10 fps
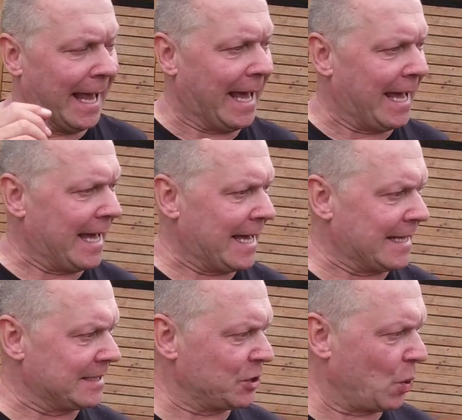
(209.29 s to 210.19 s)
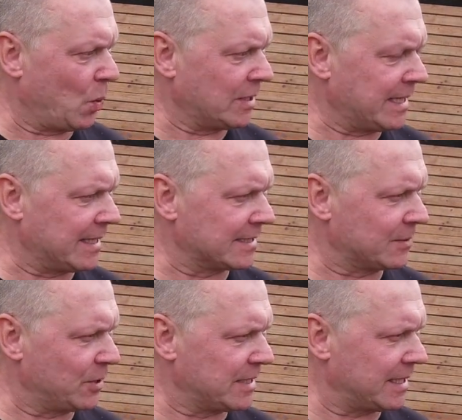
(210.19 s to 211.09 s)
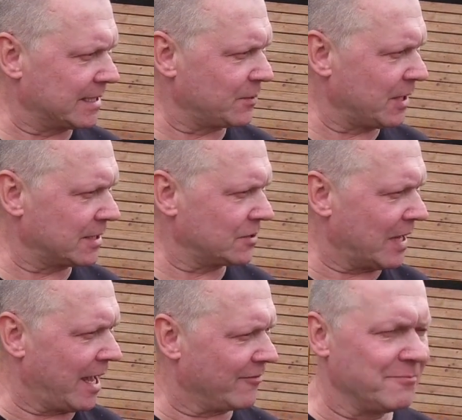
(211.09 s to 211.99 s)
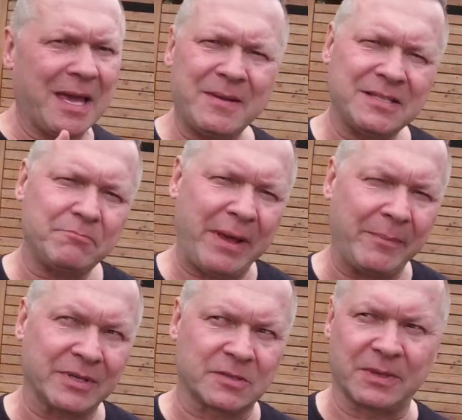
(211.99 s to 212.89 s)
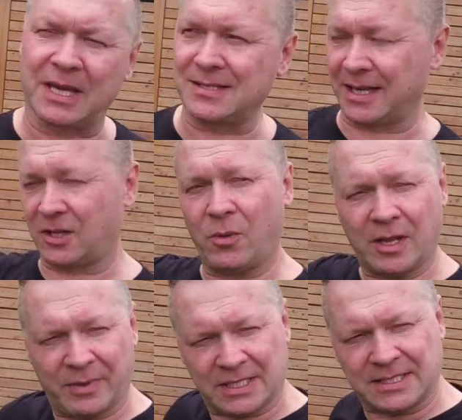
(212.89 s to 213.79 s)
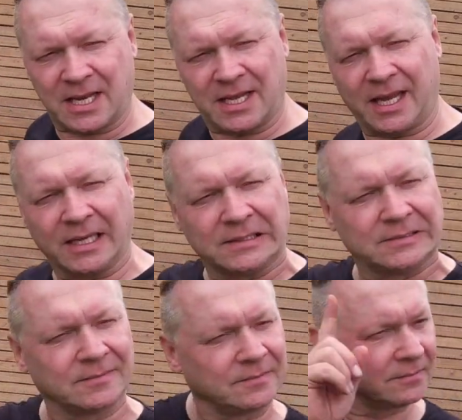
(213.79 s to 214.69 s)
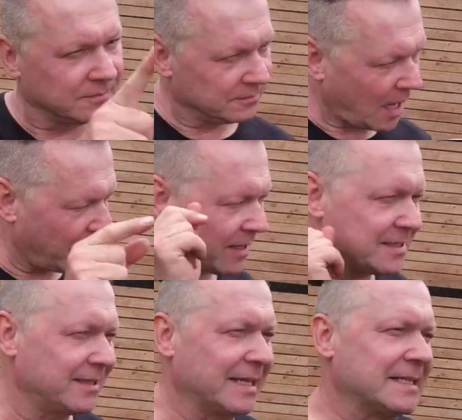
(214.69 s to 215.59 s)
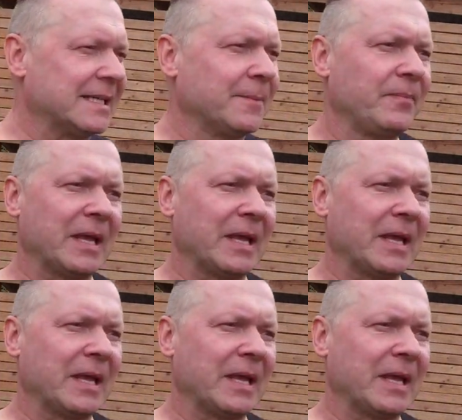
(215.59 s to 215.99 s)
And what else? What else do I have? Maybe some peppers, because I got quite a bit of sun here. That's an idea.